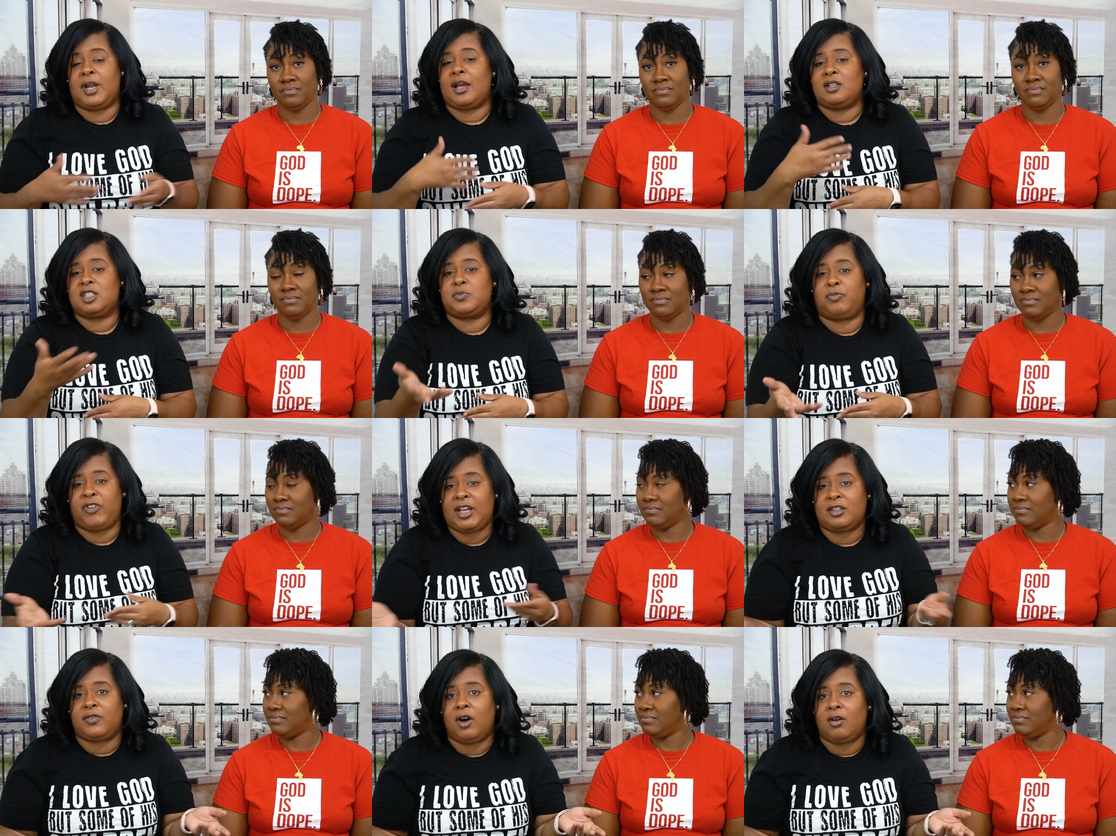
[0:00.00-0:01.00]
Speaker 1: they could just fake
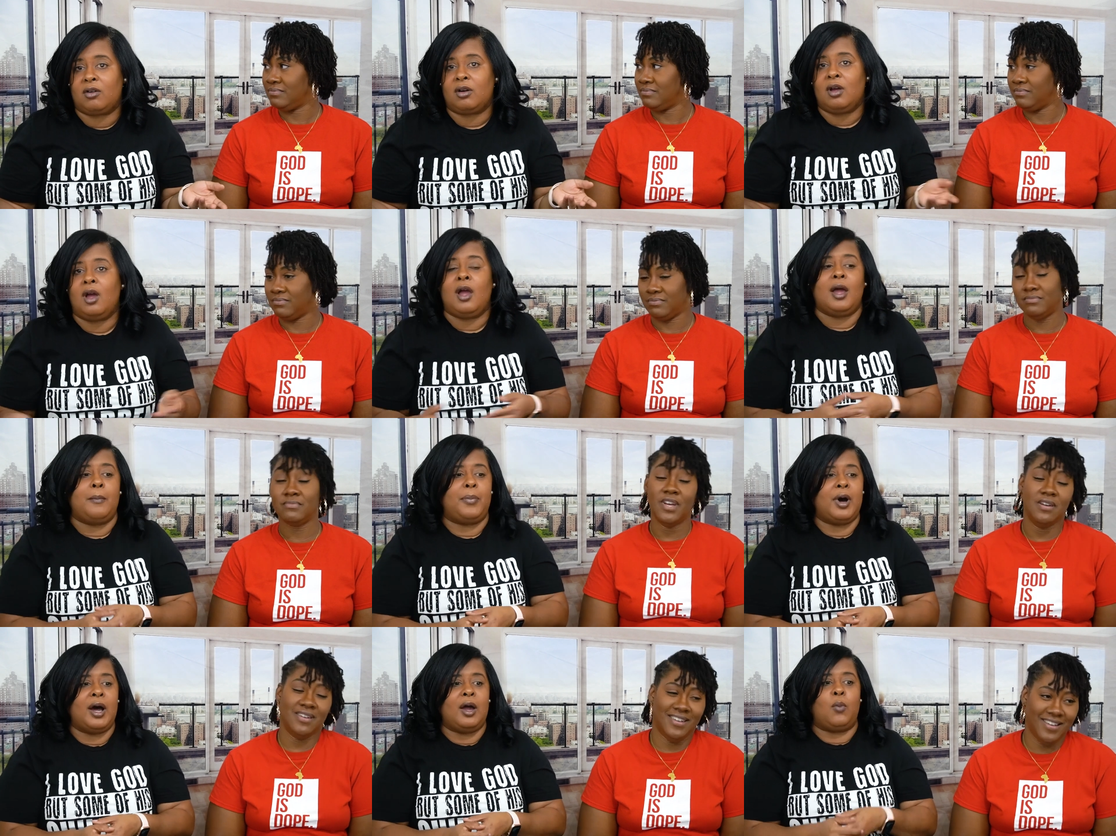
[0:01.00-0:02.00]
the phone.
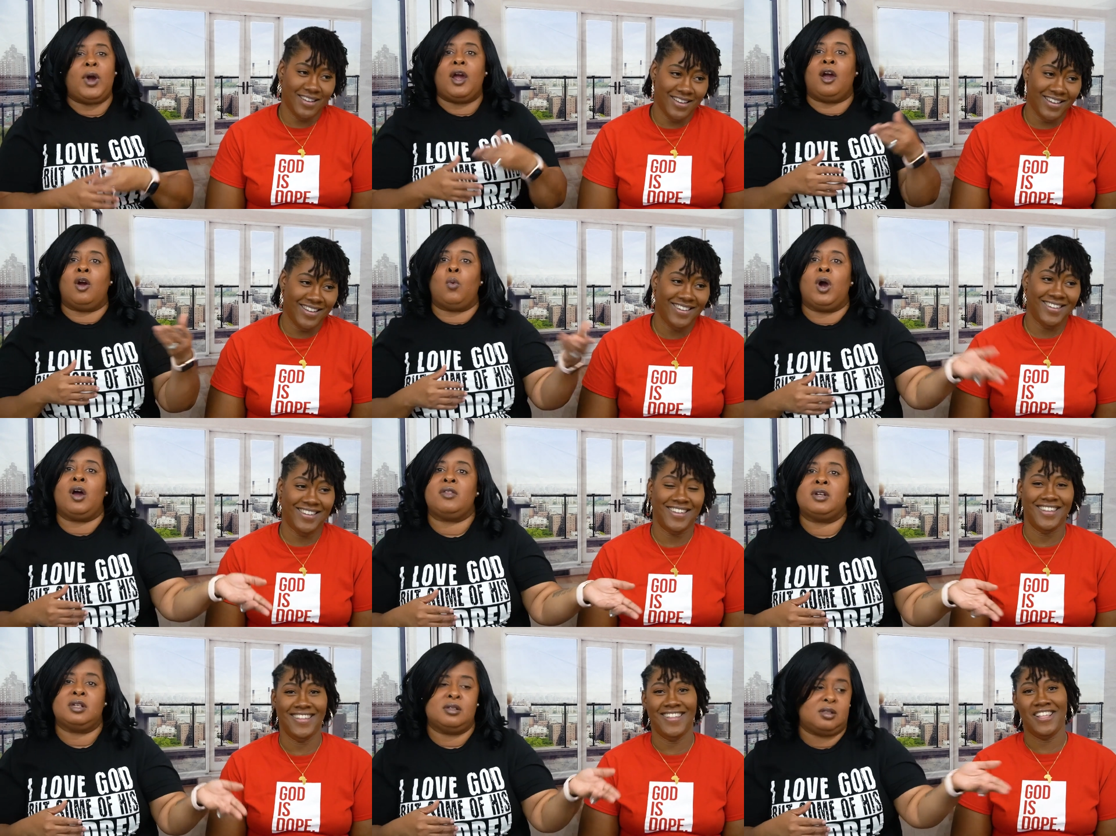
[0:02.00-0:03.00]
But where where
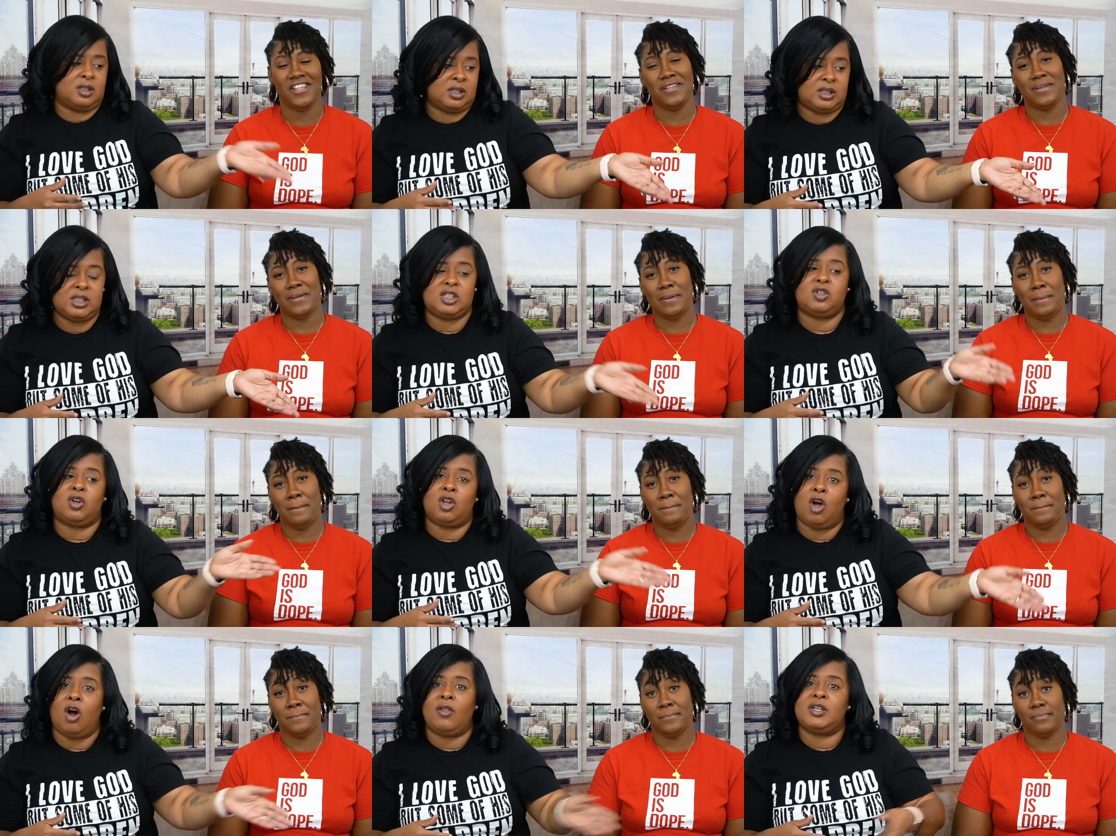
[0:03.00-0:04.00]
the, the
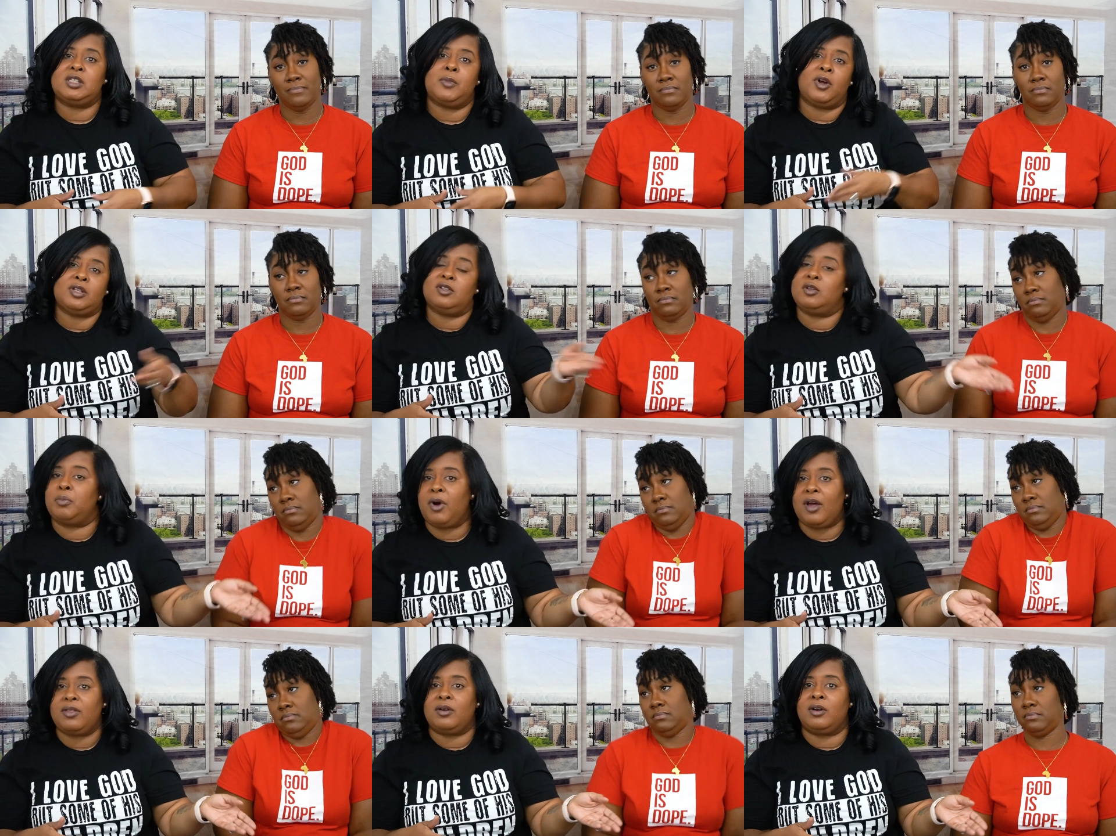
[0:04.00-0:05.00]
sister-in-law that's married to the
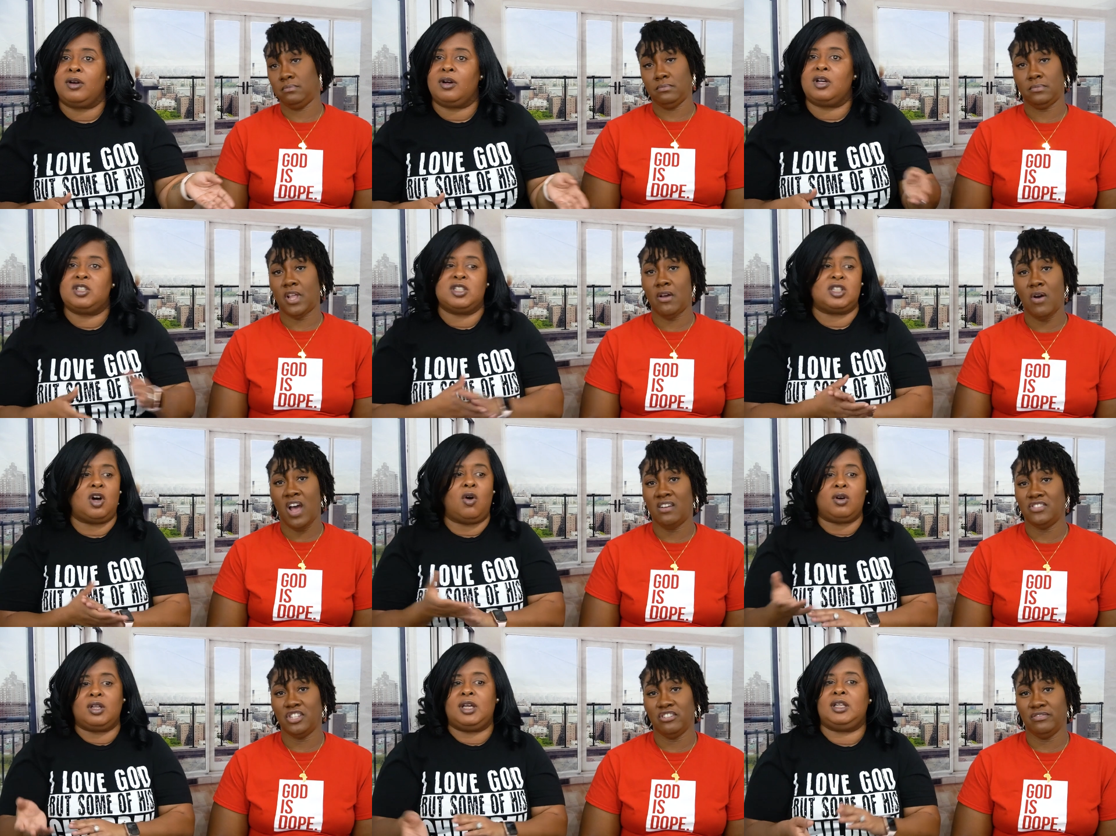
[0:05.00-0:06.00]
brother could they just don't
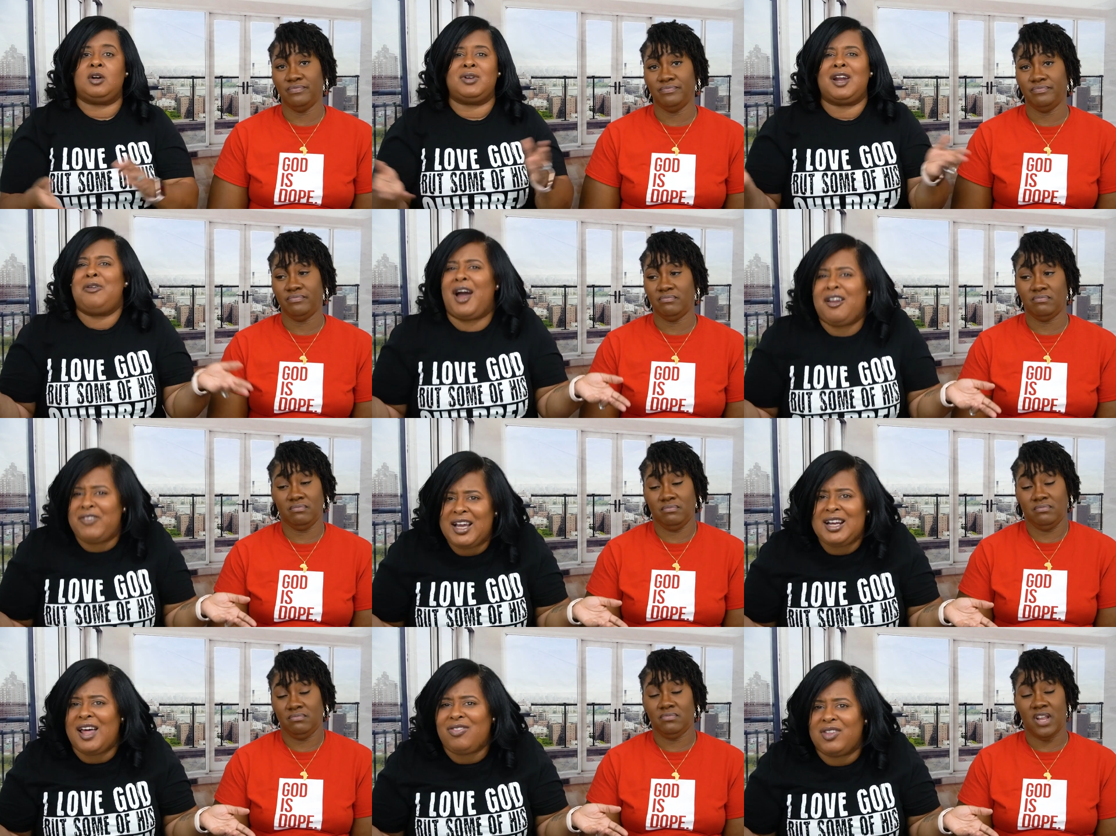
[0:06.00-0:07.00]
totally, to. don't they don't gotta fake
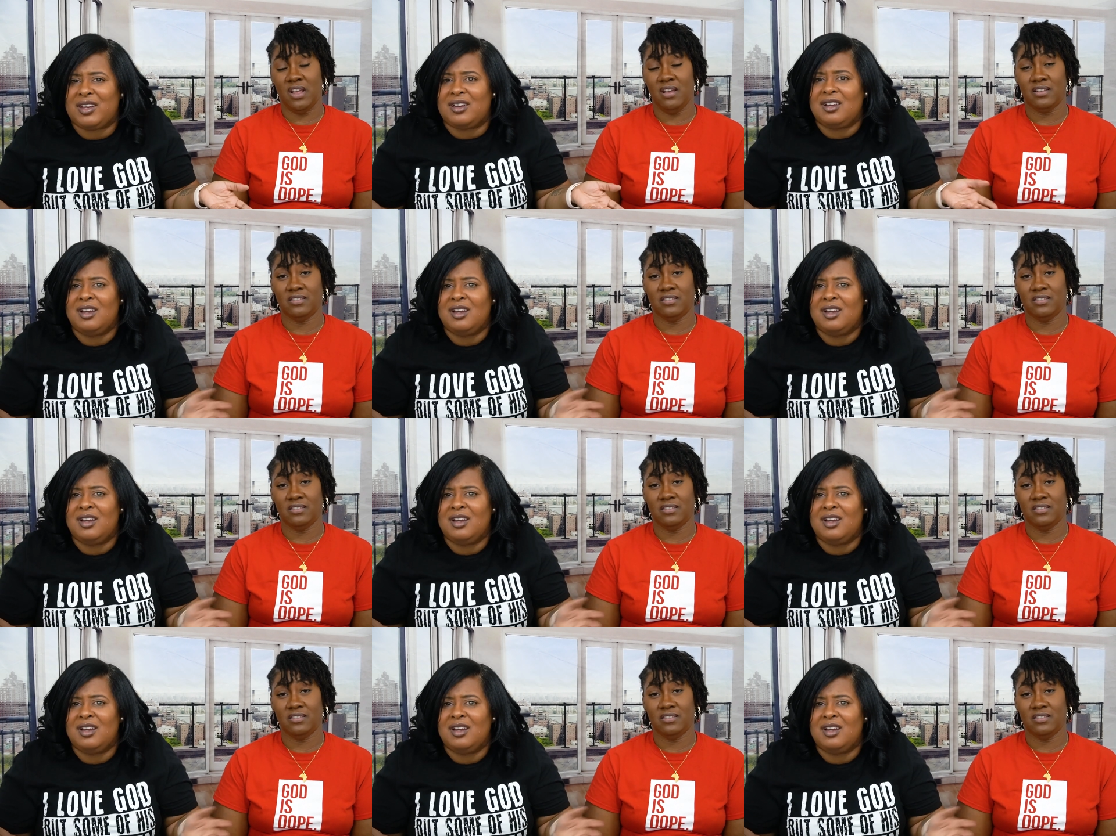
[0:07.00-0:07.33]
nothing.